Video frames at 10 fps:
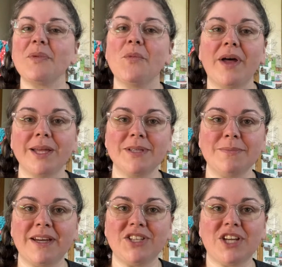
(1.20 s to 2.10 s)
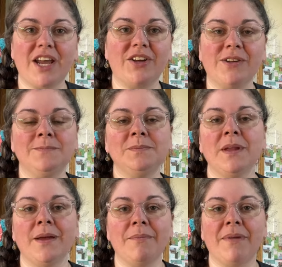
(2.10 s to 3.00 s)
Welcome to my channel.
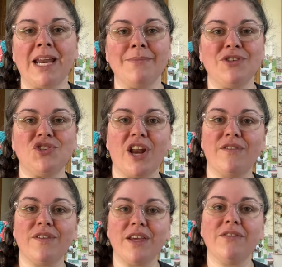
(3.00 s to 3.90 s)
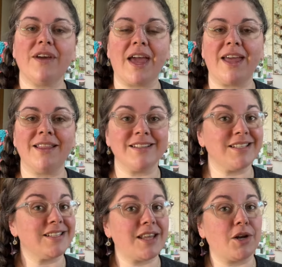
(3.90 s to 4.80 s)
My name is Genavieve and this
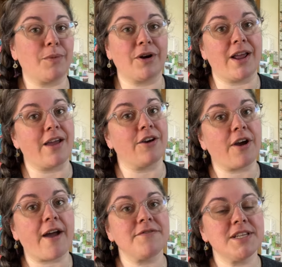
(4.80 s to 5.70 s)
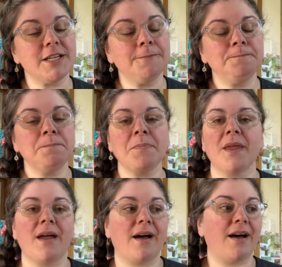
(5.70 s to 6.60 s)
is Thunderbird Handcrafted.
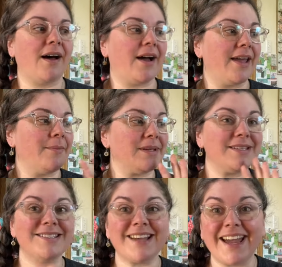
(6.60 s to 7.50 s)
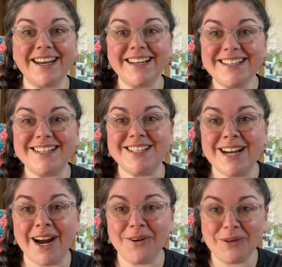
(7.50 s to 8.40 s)
Uh, I am excited to
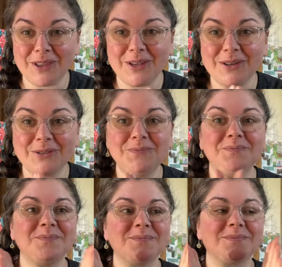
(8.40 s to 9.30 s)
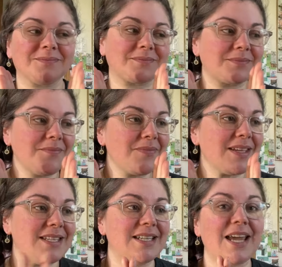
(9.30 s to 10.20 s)
share with you
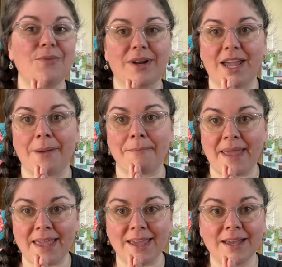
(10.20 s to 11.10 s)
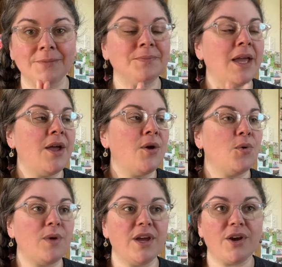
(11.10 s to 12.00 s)
today what I am making.
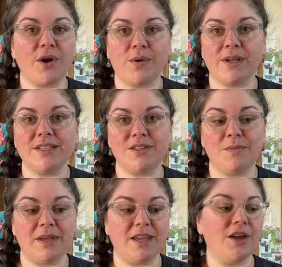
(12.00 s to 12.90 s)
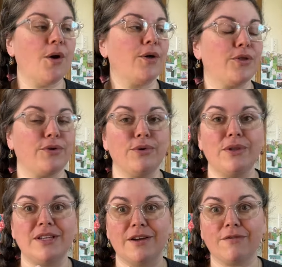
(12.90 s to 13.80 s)
We are going to be going through
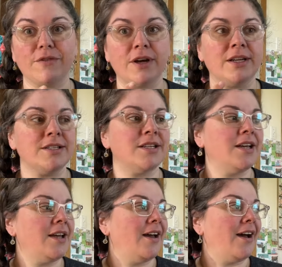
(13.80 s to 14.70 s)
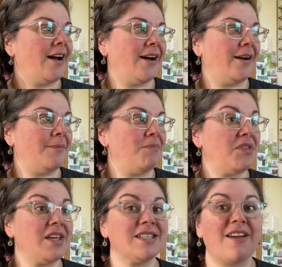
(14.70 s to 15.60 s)
the different um,
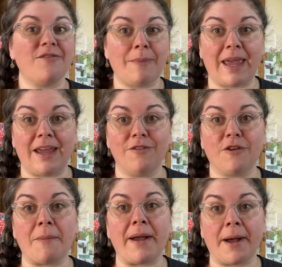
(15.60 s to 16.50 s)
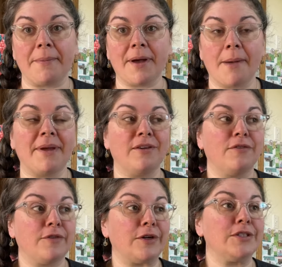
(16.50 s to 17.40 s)
things I've made for my upcoming
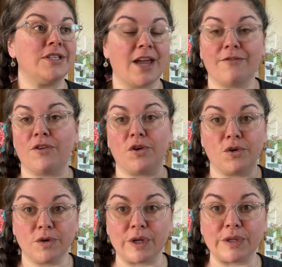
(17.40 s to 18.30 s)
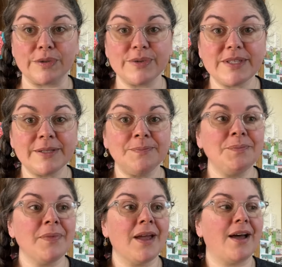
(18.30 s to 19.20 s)
first ever cruise.
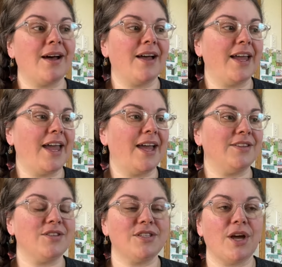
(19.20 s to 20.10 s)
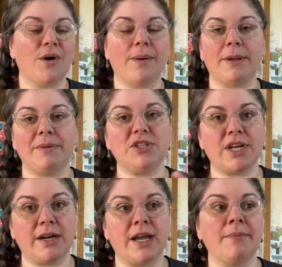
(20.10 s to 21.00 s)
Uh, and so I'm going to be
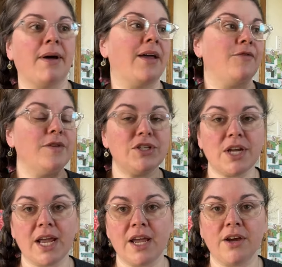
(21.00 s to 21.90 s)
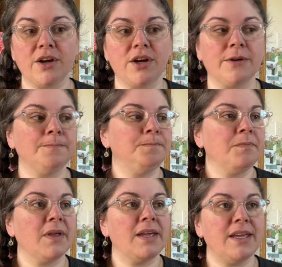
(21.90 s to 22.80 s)
sharing my fish hanger
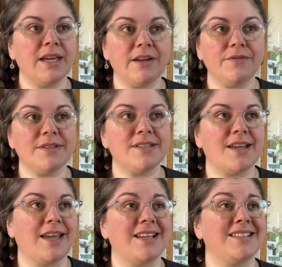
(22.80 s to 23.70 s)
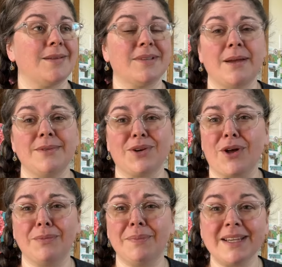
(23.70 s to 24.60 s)
gifts. I guess sometimes they're
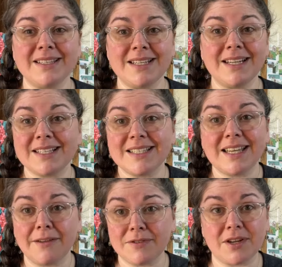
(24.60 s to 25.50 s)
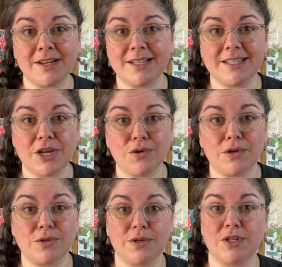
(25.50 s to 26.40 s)
called pixie dust gifts on a Disney
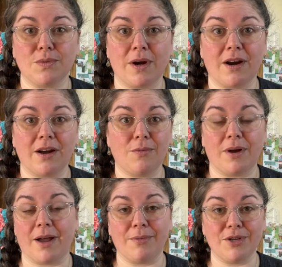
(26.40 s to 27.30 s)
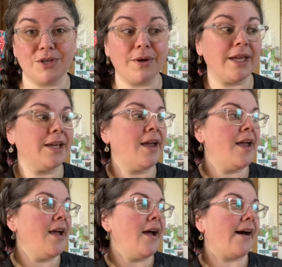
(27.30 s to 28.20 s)
cruise, which is where what I'm doing.
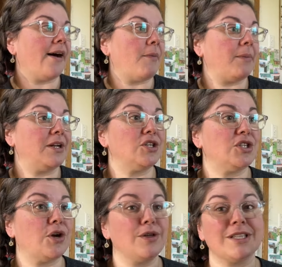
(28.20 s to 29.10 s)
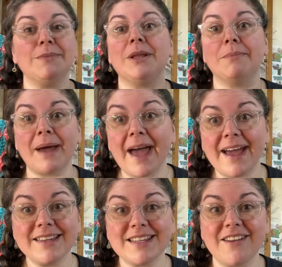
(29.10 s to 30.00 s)
Um, I'm going to show you some of the
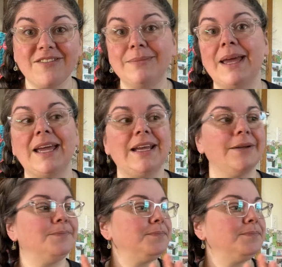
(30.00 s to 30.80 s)
bags I've made.